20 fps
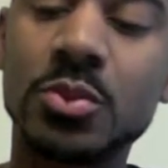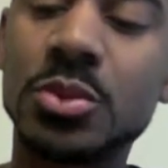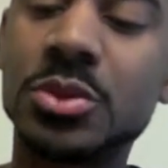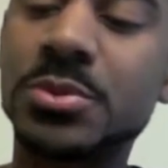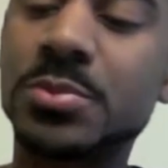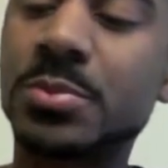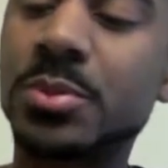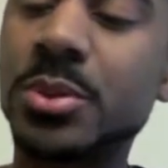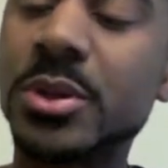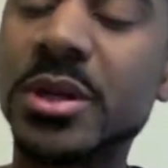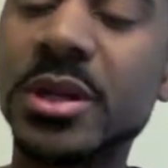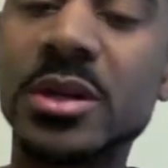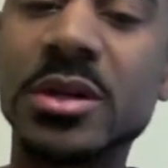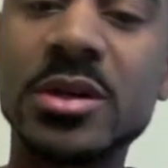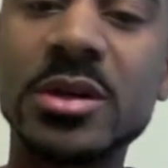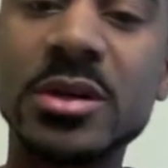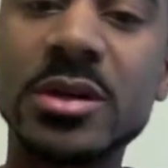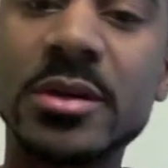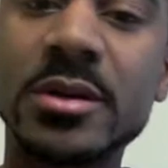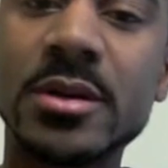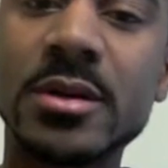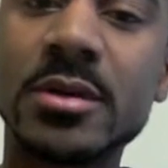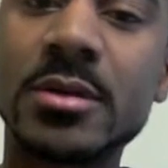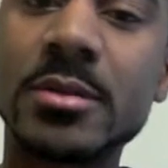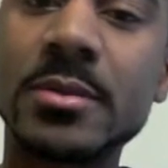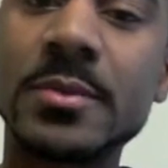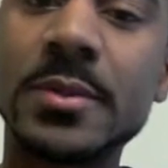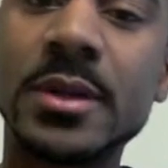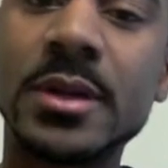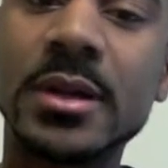pretty good on
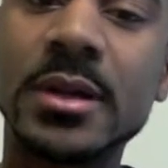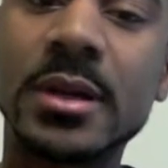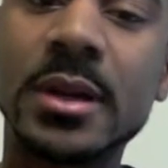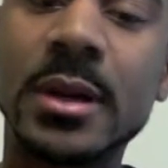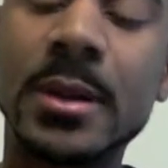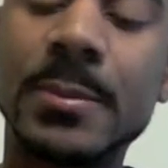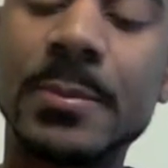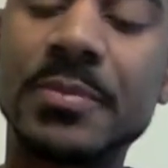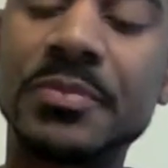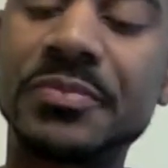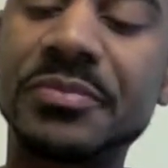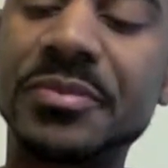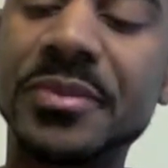them.